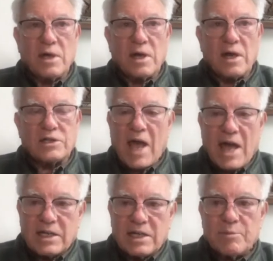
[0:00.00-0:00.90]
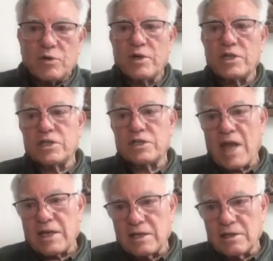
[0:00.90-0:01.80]
attacking immigrants,
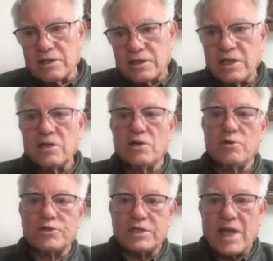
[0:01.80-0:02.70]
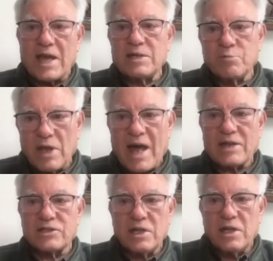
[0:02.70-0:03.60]
attacking Latinos, attacking Blacks,